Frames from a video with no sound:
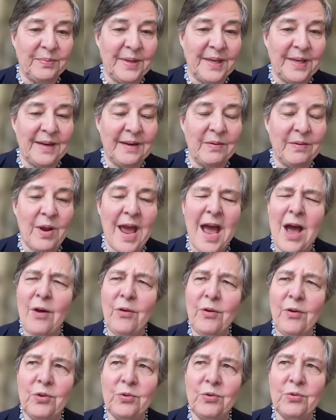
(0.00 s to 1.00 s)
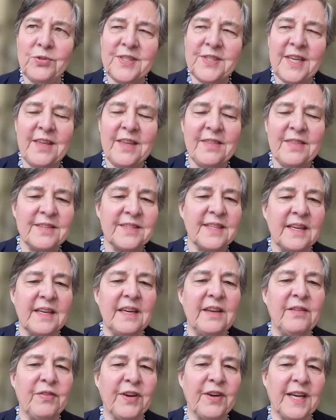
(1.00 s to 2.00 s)
them and how you see the
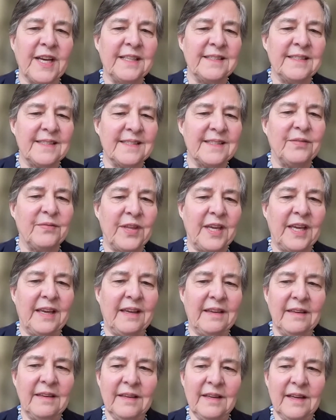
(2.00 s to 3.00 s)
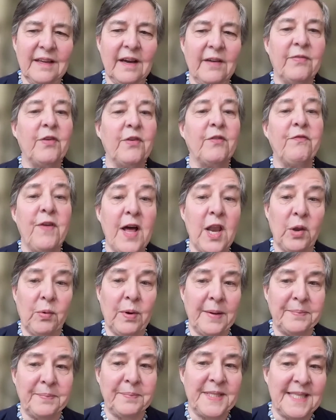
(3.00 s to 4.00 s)
significance of the, of the
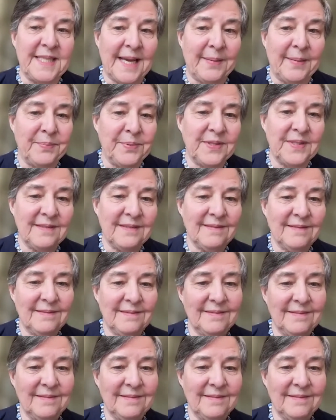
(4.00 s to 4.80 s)
follow-up steps.